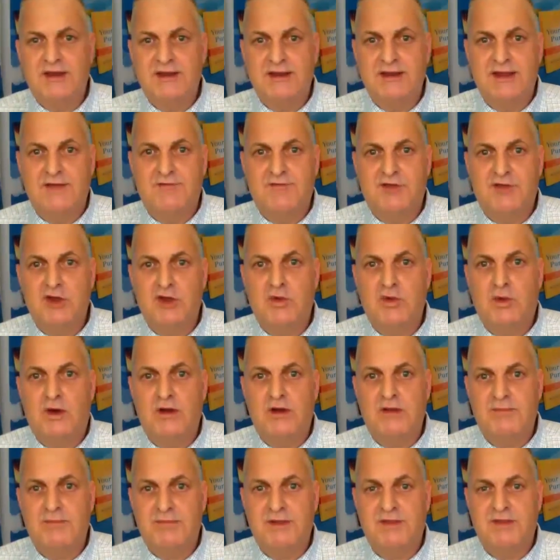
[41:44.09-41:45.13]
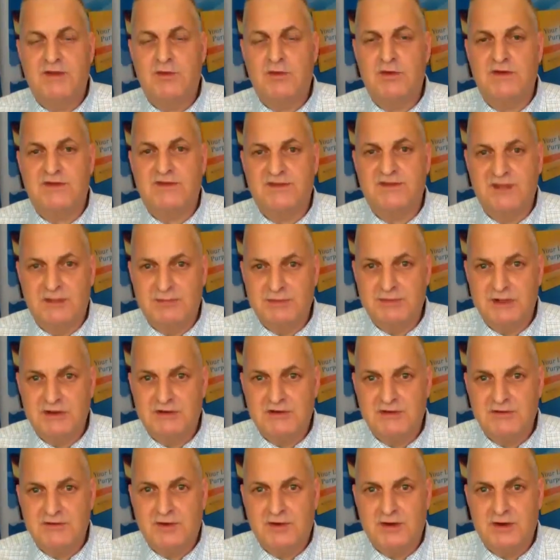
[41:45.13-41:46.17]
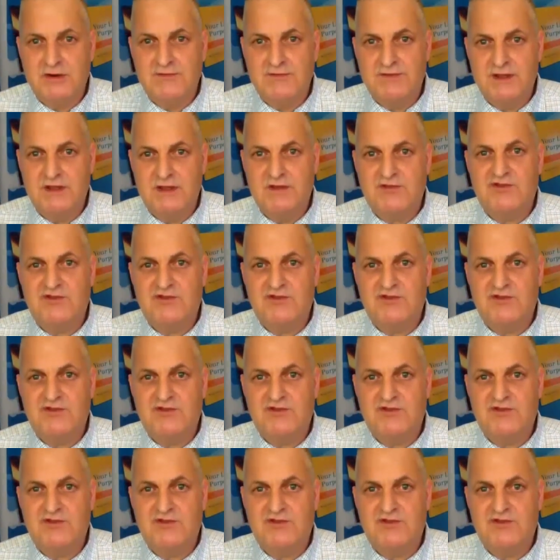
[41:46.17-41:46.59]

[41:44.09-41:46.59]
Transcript: if you want to be the recipient of one of these,